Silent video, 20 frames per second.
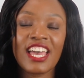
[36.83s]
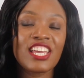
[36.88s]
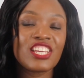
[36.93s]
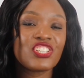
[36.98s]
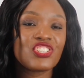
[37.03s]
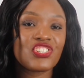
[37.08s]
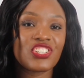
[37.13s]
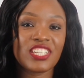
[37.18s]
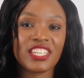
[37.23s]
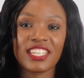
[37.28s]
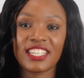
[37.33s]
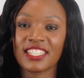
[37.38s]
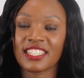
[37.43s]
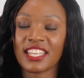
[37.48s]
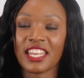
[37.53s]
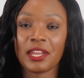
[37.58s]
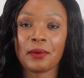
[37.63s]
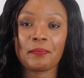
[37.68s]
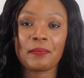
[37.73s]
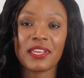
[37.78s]
She is
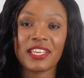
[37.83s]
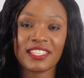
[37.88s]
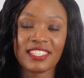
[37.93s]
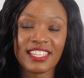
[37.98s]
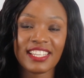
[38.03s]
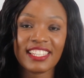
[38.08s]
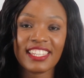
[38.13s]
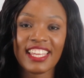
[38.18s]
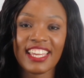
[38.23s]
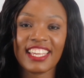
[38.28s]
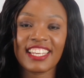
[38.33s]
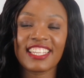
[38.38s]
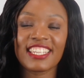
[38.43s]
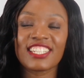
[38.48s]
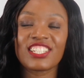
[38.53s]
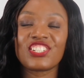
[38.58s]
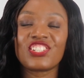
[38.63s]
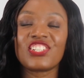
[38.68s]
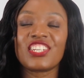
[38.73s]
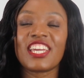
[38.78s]
an amazing lady.
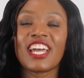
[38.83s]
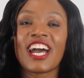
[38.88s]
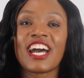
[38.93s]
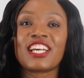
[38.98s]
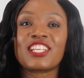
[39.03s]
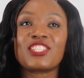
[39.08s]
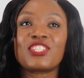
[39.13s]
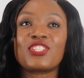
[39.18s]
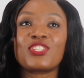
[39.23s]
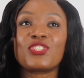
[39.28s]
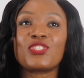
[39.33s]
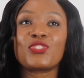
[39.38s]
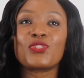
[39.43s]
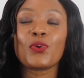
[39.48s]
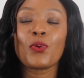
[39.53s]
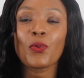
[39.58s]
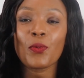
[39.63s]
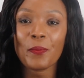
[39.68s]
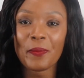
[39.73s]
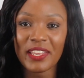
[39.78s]
She has
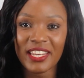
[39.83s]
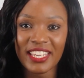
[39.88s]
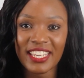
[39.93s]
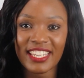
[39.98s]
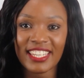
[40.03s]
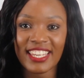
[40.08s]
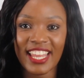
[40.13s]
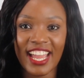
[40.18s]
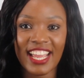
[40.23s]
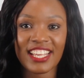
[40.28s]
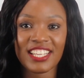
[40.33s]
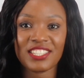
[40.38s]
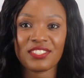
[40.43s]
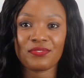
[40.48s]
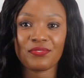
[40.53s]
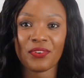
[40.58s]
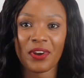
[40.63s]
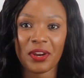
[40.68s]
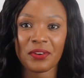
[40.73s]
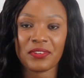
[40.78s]
so many nice
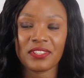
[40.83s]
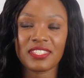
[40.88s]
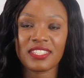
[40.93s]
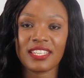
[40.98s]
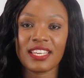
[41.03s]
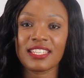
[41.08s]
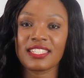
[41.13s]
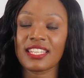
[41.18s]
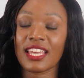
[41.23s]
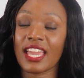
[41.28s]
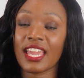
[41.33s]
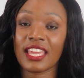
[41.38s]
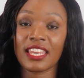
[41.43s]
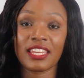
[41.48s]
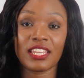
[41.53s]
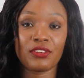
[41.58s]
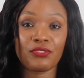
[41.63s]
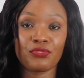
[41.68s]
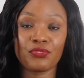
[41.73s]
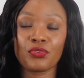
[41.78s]
fragrances,
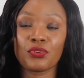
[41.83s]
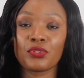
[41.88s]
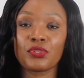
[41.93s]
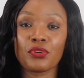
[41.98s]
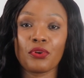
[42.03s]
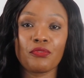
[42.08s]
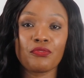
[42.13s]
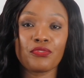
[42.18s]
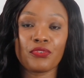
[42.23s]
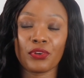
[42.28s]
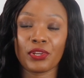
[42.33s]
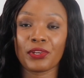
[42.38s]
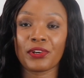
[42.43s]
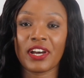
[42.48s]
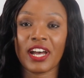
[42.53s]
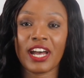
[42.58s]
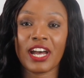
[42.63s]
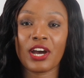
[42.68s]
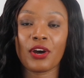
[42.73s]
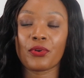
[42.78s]
and if you don't follow
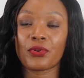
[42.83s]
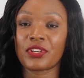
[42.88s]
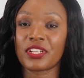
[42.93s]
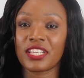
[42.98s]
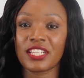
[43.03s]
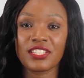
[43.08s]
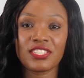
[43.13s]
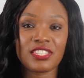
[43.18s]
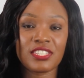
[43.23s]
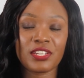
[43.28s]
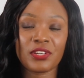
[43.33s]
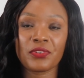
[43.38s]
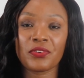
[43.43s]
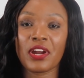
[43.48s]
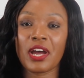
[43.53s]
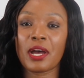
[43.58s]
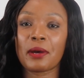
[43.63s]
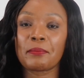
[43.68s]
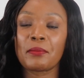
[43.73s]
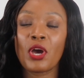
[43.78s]
her on
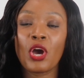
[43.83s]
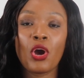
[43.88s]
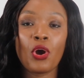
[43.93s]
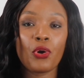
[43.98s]
Instagram,